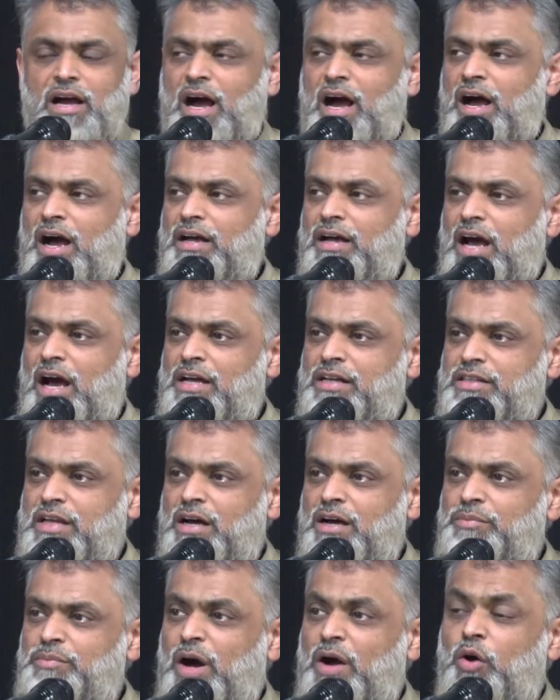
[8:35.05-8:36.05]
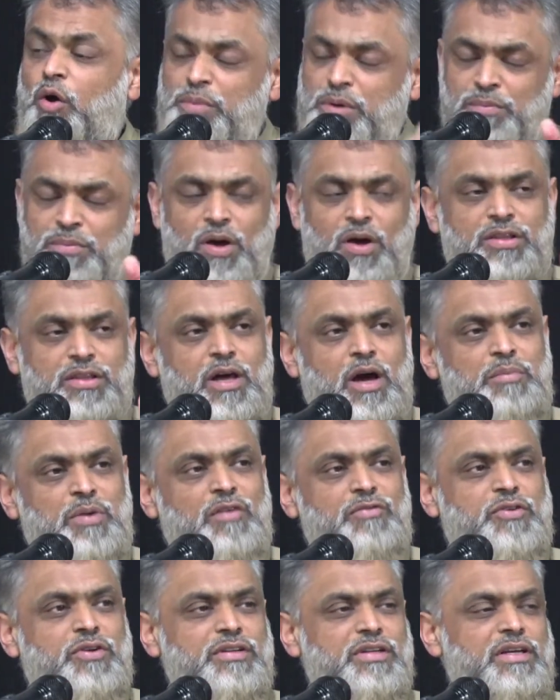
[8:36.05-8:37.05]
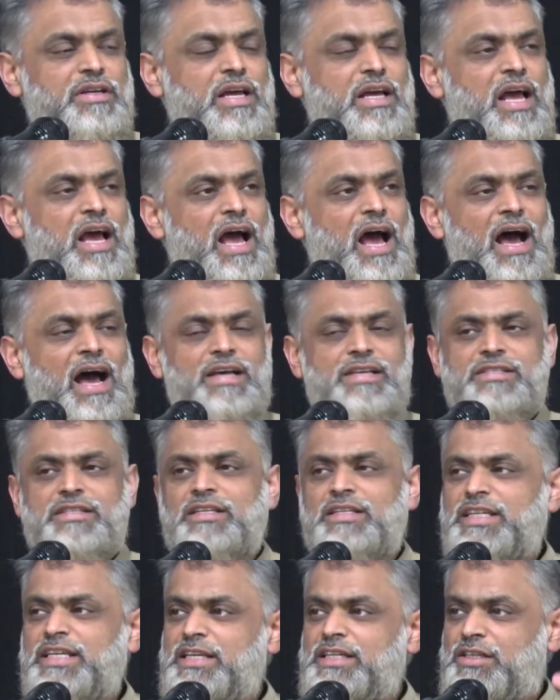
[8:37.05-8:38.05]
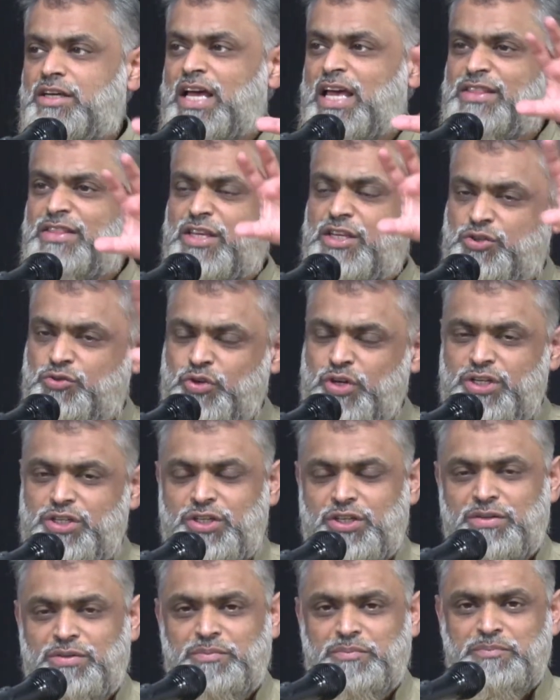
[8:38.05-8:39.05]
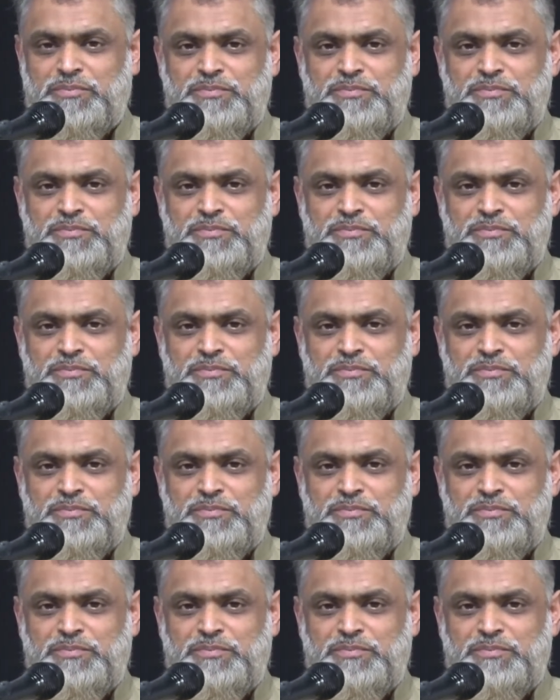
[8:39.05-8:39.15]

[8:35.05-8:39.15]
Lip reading: by Umar ibn Khattab, afwan, as the leader in this region.